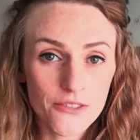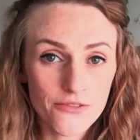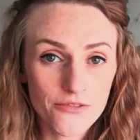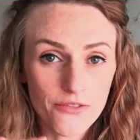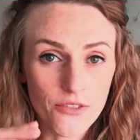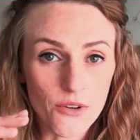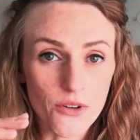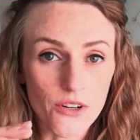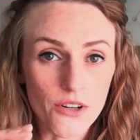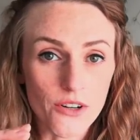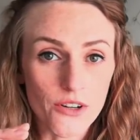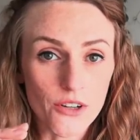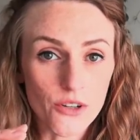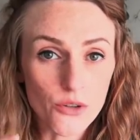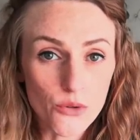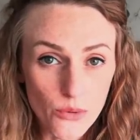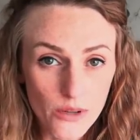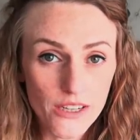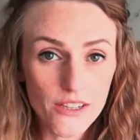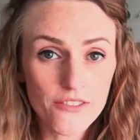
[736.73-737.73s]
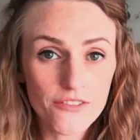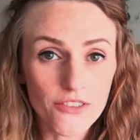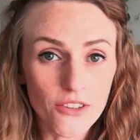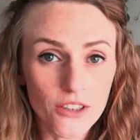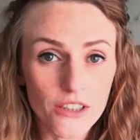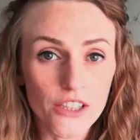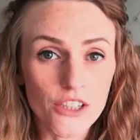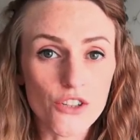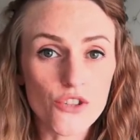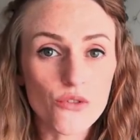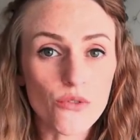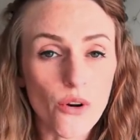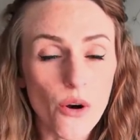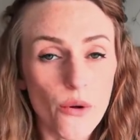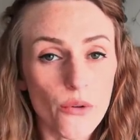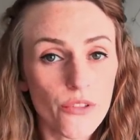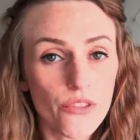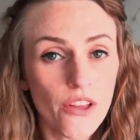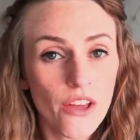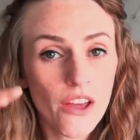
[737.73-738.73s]
for green foliage
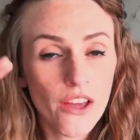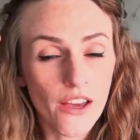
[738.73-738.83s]
growth